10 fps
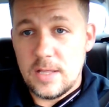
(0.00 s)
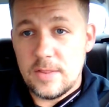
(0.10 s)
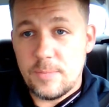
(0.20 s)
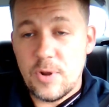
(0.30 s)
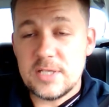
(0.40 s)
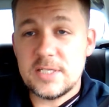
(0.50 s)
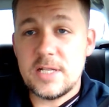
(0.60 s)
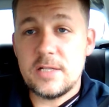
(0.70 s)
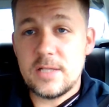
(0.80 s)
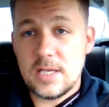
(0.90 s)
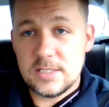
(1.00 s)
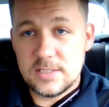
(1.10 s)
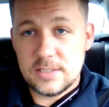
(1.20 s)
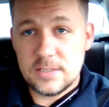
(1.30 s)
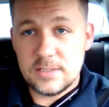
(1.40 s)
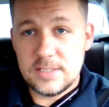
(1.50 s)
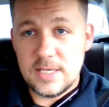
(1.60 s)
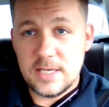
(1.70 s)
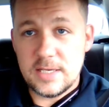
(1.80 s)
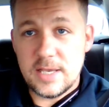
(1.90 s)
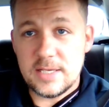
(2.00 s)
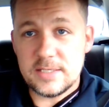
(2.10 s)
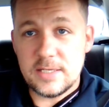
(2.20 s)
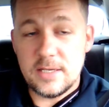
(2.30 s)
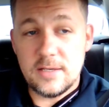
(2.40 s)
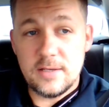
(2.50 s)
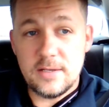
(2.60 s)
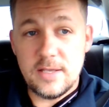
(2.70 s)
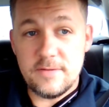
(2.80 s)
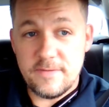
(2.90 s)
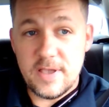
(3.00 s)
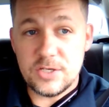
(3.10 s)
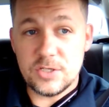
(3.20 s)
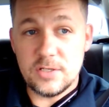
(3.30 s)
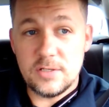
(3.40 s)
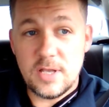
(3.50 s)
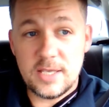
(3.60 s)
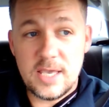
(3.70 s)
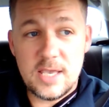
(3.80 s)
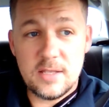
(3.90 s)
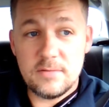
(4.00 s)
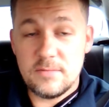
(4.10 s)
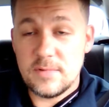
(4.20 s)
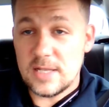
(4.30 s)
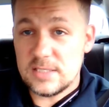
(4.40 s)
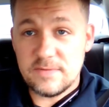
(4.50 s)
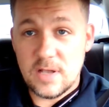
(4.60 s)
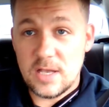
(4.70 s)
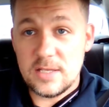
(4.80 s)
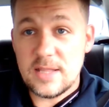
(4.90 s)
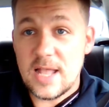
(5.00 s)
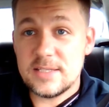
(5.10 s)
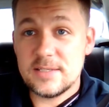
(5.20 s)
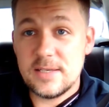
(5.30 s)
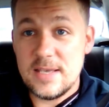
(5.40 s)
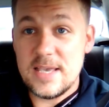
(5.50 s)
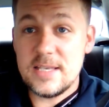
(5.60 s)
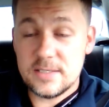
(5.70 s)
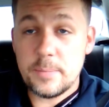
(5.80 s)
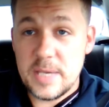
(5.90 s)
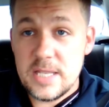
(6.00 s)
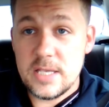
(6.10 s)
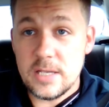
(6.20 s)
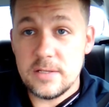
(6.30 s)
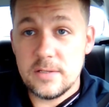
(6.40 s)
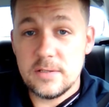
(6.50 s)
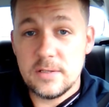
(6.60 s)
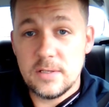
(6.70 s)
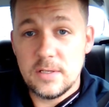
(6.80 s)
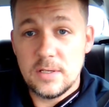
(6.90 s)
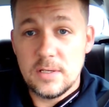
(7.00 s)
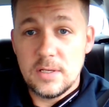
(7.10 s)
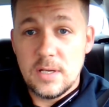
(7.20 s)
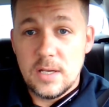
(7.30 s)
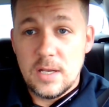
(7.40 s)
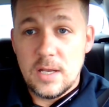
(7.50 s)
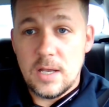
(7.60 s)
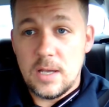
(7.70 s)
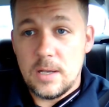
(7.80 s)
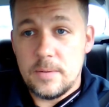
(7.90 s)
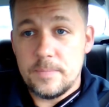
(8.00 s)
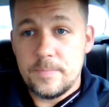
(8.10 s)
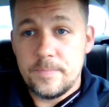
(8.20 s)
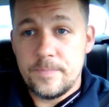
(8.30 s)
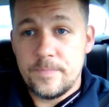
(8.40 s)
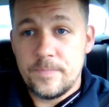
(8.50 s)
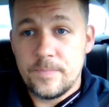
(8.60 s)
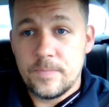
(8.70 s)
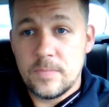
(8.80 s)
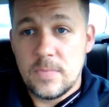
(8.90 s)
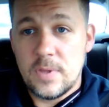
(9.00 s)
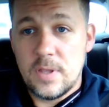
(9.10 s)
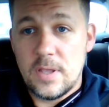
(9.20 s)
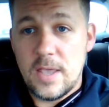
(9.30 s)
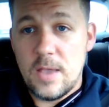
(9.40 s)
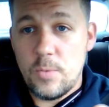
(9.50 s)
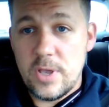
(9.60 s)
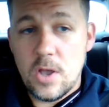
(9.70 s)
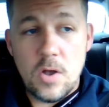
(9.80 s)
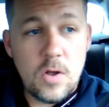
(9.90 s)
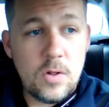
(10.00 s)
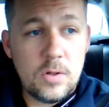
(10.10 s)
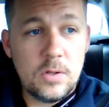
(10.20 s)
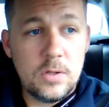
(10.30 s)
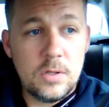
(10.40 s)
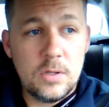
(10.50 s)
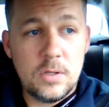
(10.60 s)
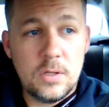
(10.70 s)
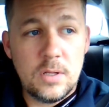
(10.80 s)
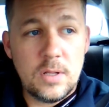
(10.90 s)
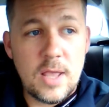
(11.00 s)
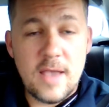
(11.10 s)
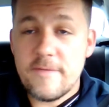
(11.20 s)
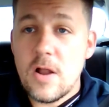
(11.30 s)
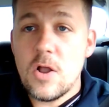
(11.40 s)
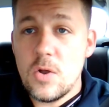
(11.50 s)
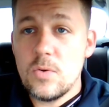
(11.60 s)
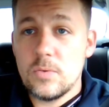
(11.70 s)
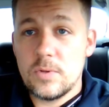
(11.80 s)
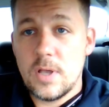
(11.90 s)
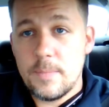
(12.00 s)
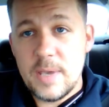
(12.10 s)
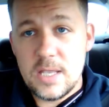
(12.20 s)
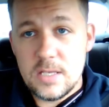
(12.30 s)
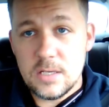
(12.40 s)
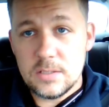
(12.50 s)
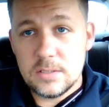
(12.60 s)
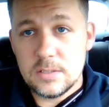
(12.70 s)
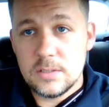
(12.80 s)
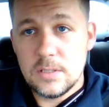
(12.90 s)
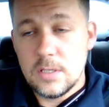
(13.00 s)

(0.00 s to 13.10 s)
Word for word: The president does see it as an invasion. Again, that's fine. That's his opinion. Um, and we all have our own opinions.